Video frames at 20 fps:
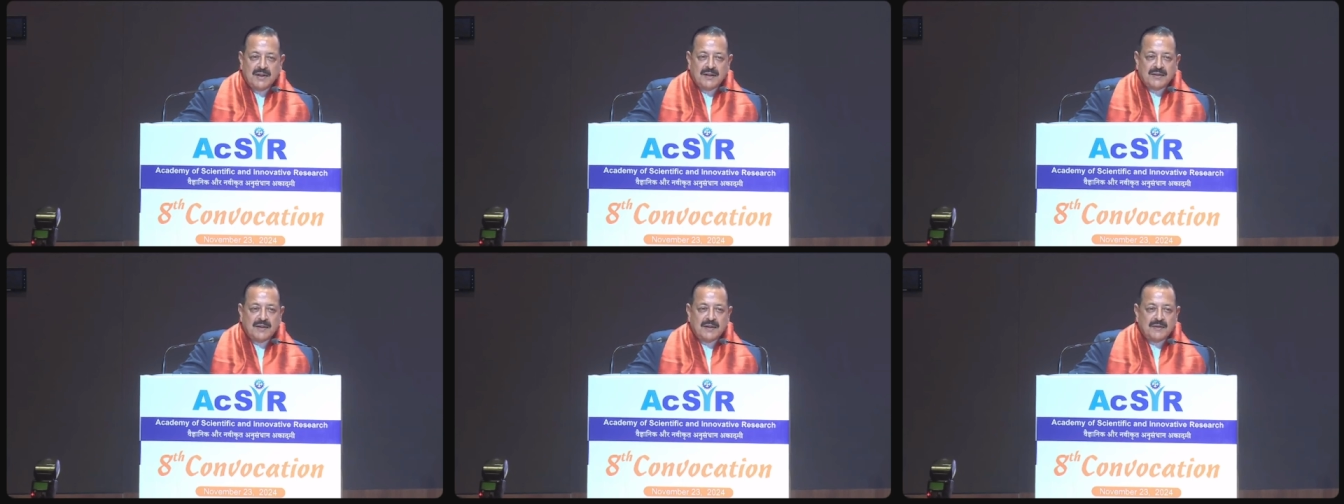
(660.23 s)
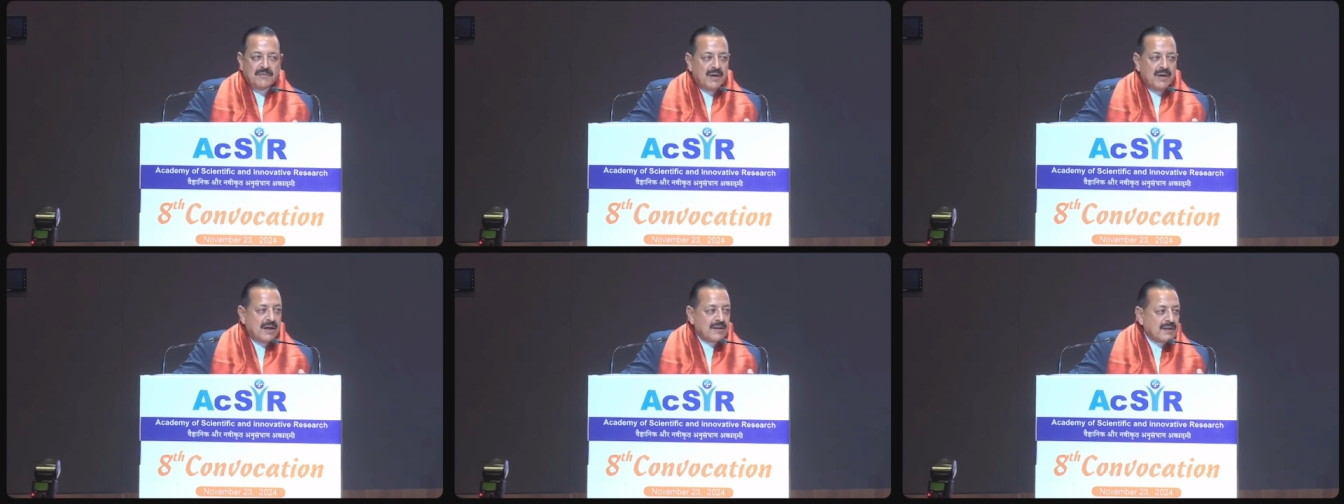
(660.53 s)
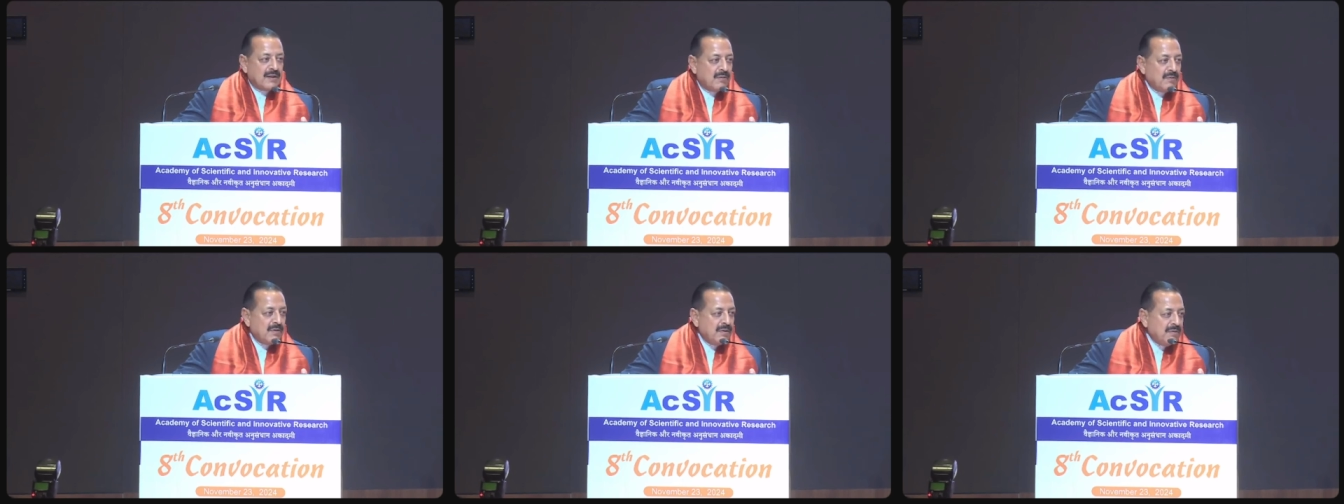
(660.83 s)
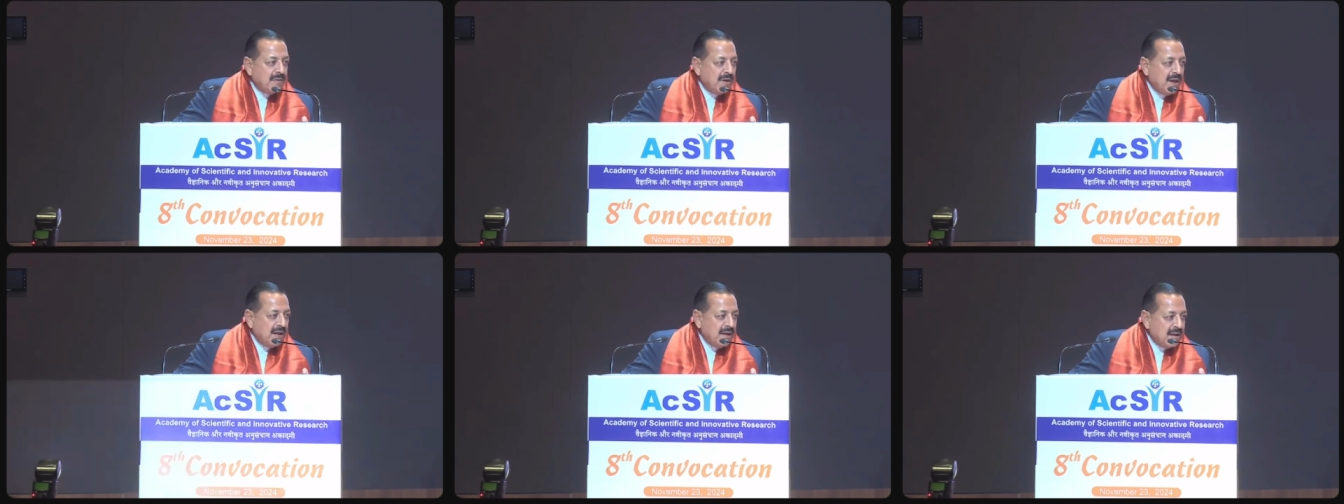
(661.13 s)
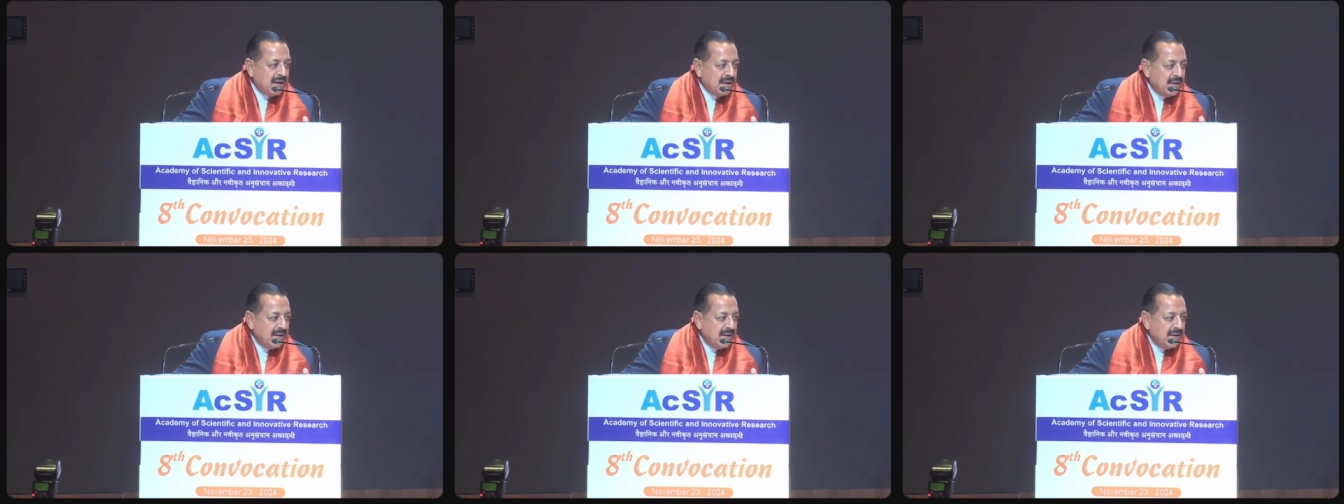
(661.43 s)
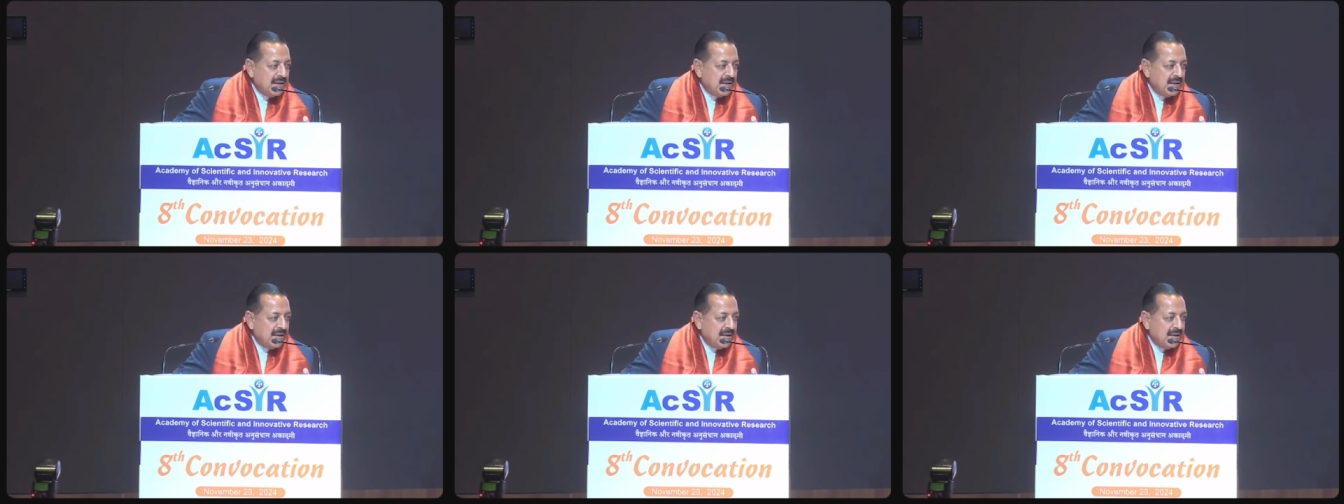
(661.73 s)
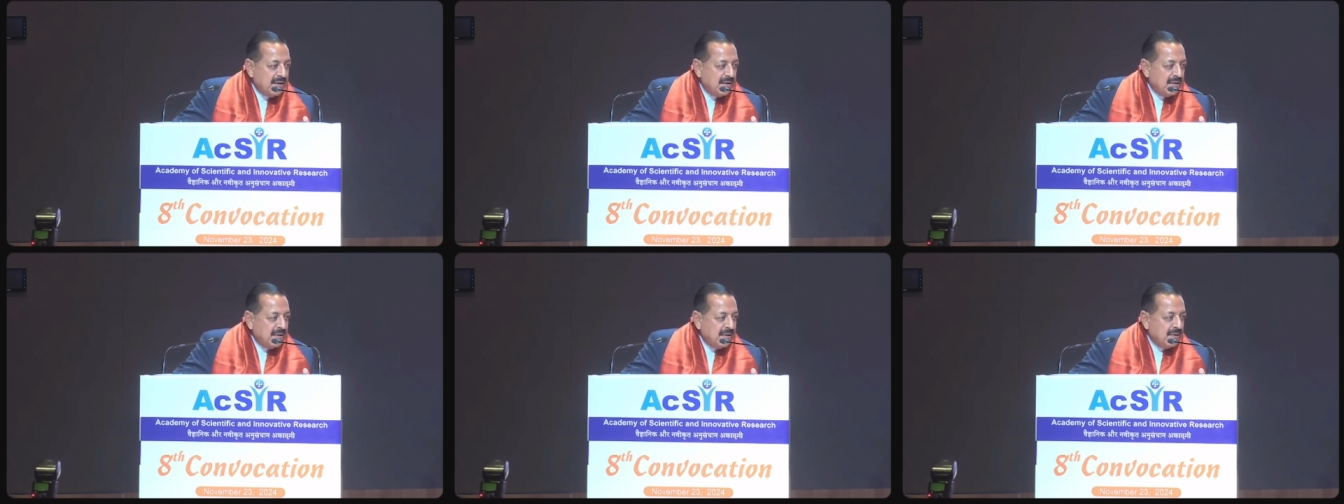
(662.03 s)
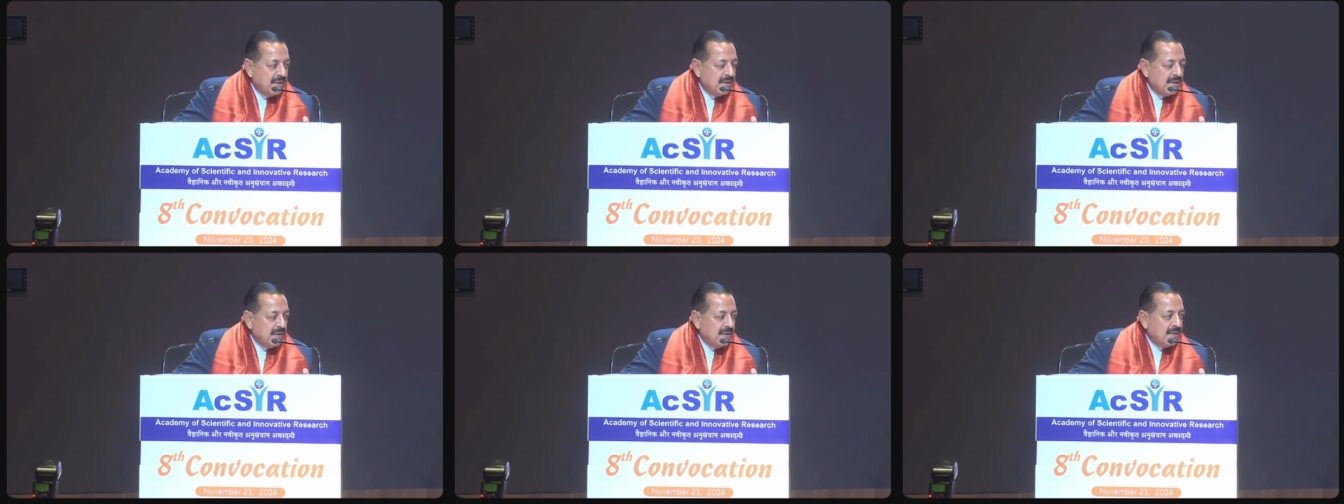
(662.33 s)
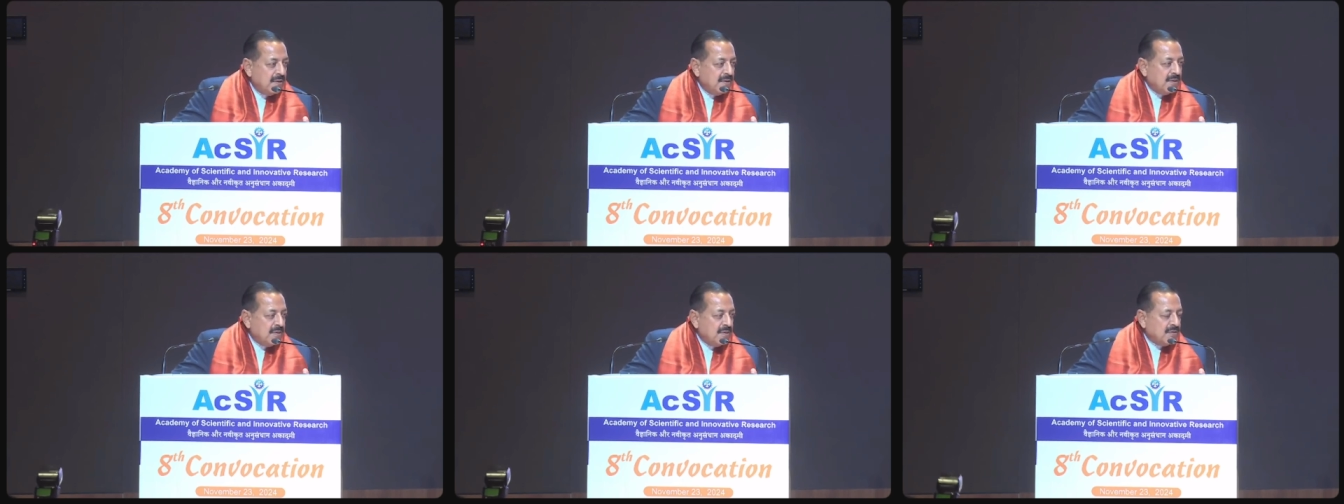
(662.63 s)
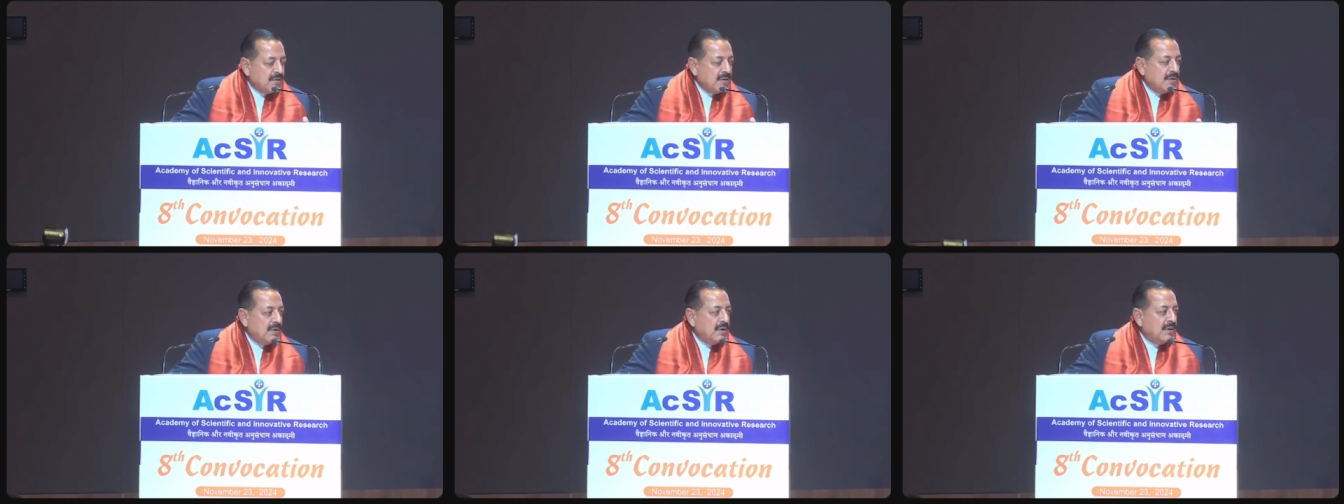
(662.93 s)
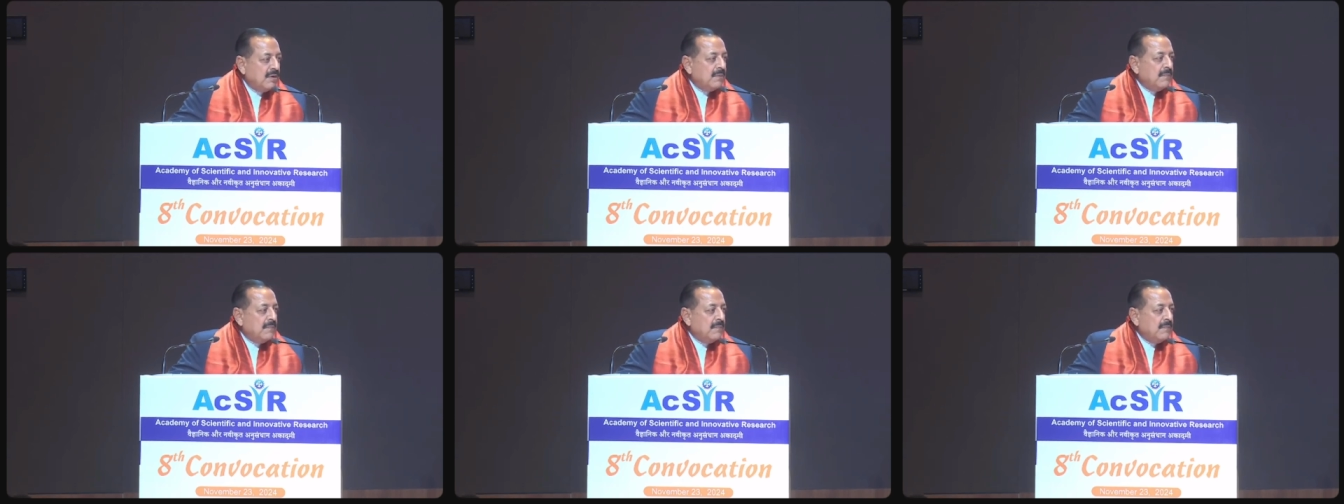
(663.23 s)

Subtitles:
And then we asked, how did you get it? So,